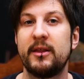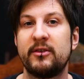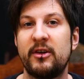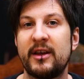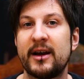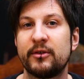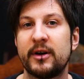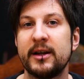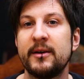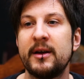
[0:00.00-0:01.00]
me that she's
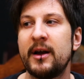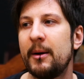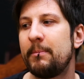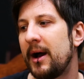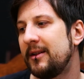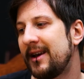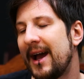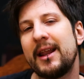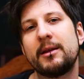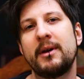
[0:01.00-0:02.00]
angry, and by
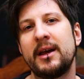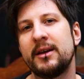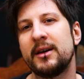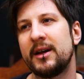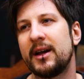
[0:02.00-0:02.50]
telling me,